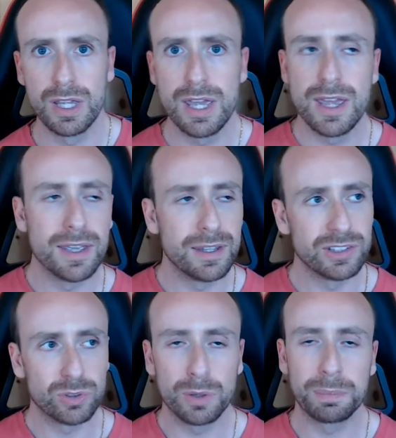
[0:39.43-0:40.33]
it's
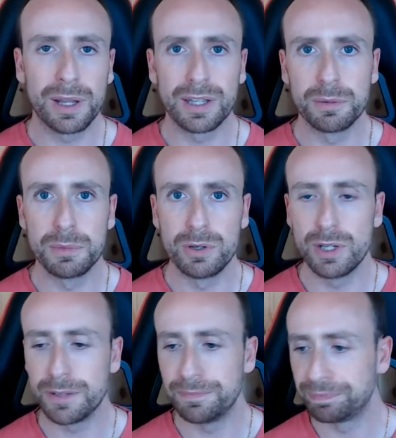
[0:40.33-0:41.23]
all about a
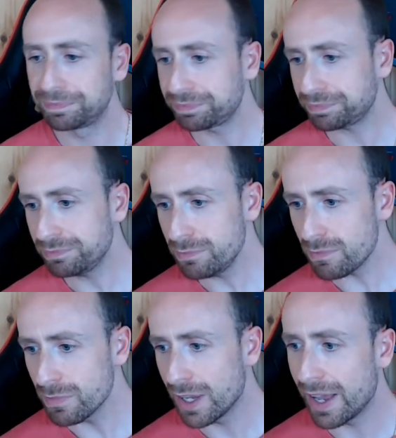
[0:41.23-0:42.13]
community,
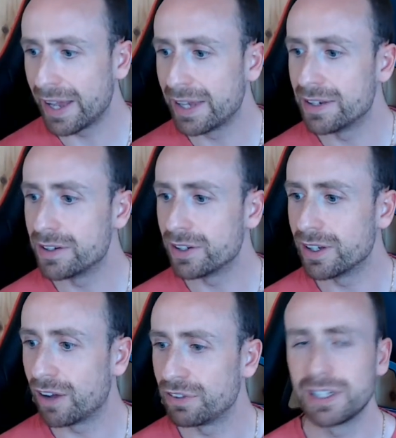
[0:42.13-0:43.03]
and I
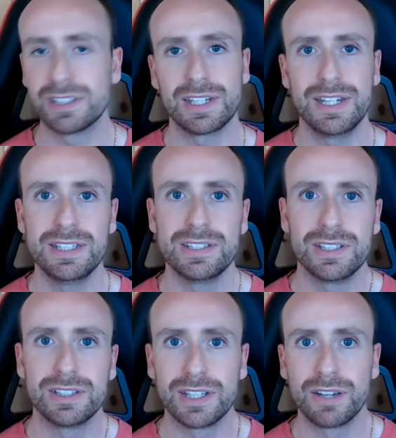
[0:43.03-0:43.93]
think it's easy
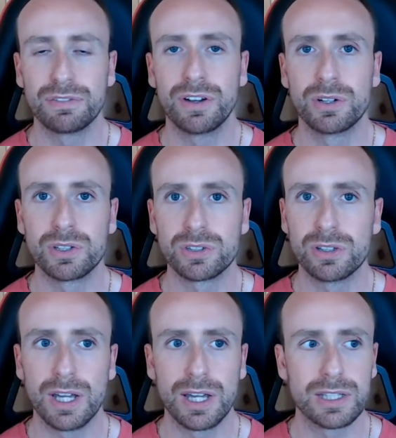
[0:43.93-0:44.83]
to get focused on
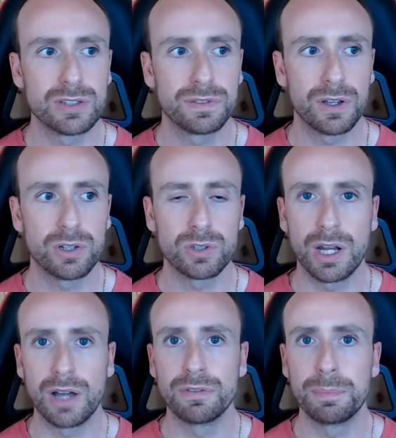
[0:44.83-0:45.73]
that and to focus on
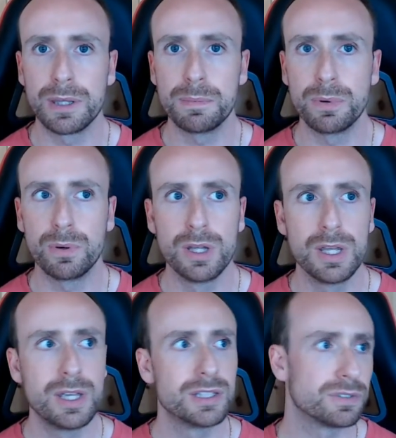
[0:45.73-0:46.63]
other people,
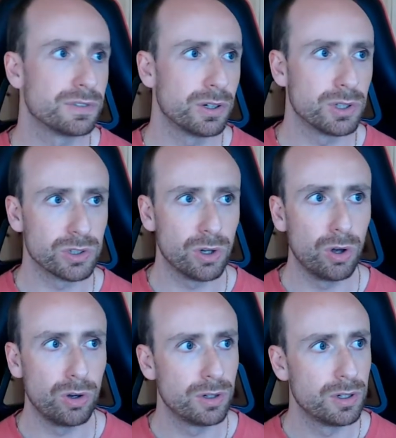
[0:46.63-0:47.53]
to focus
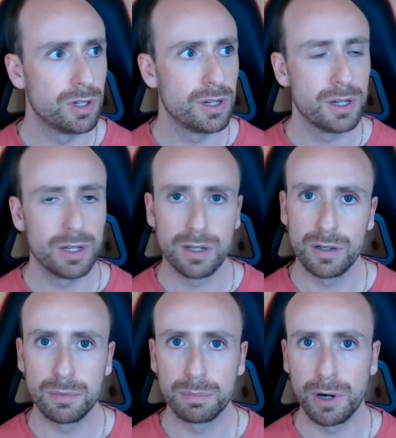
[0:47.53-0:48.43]
on
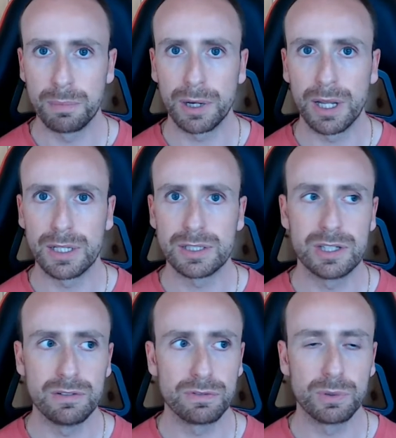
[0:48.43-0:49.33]
pro players,
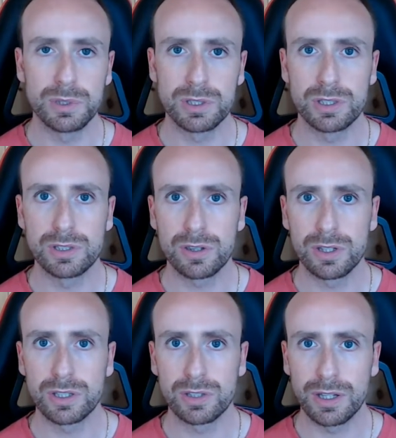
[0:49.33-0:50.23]
influencers, and
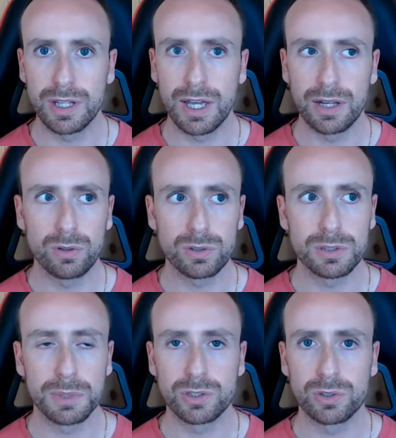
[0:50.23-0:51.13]
things like that, and not so
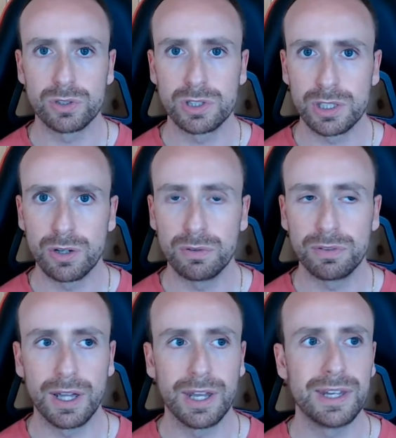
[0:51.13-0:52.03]
much on yourself.
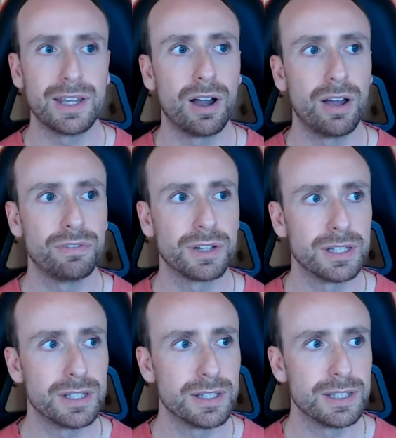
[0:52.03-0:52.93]
And I think
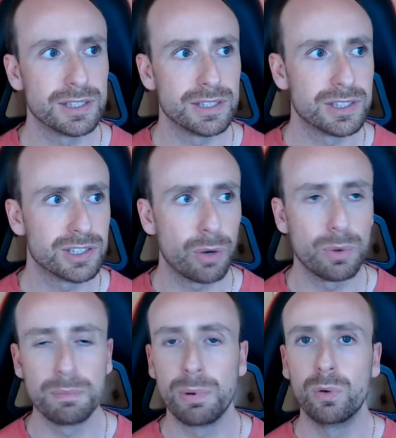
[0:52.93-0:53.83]
it's so
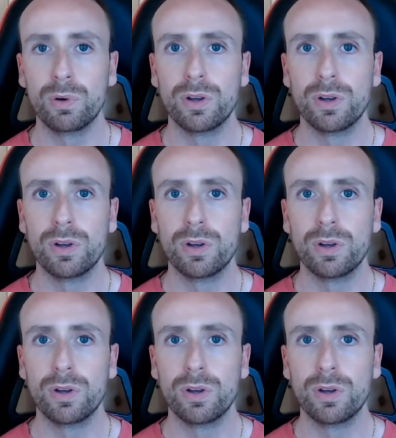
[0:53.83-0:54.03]
important.